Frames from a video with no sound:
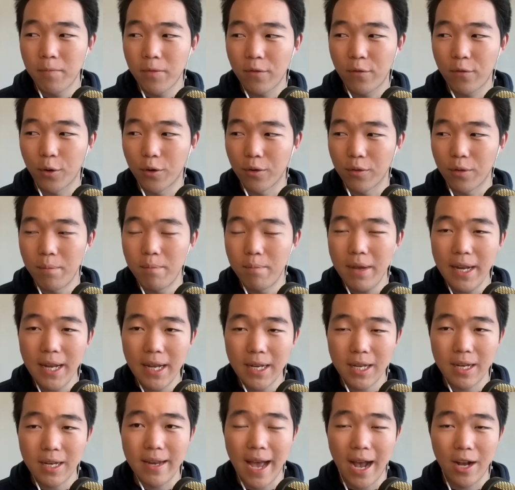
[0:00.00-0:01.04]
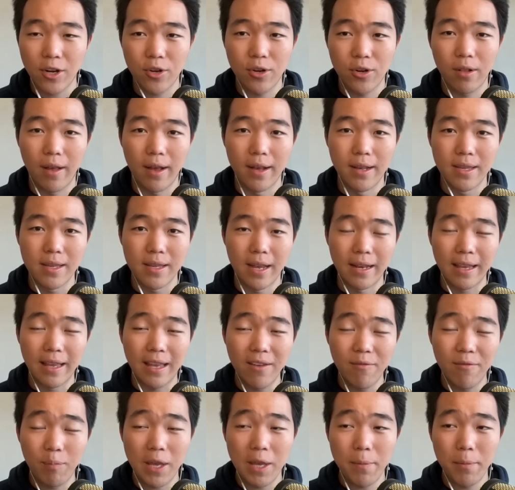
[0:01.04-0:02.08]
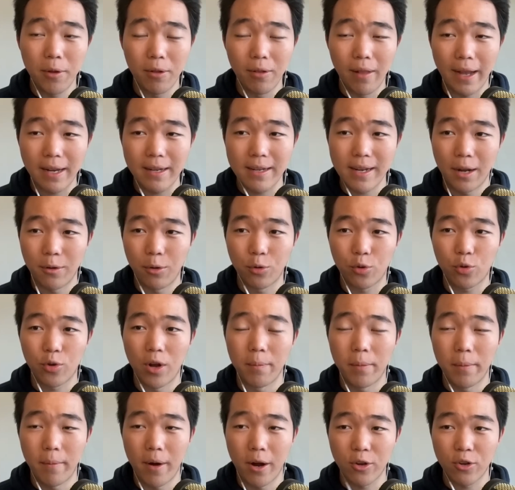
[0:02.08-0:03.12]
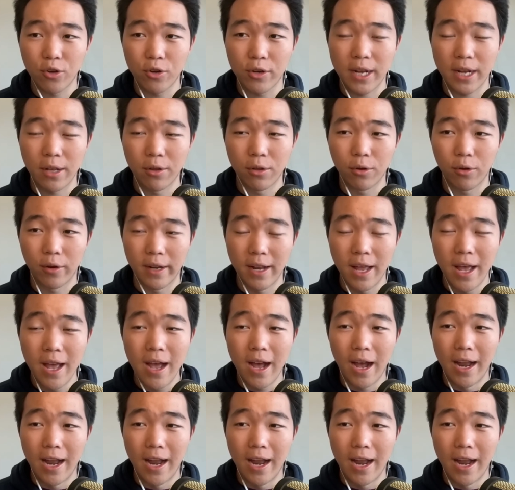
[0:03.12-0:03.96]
for the media to nationalize and give people like Donald Trump and Marjorie Taylor Greene